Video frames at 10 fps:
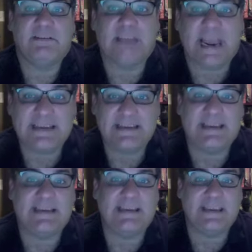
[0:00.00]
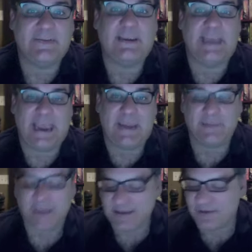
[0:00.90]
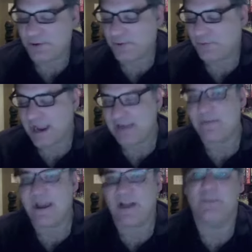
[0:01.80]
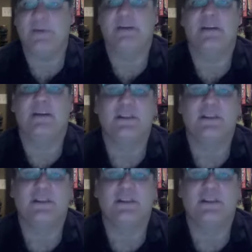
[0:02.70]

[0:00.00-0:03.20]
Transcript: dice can give a game. Dice are a random element.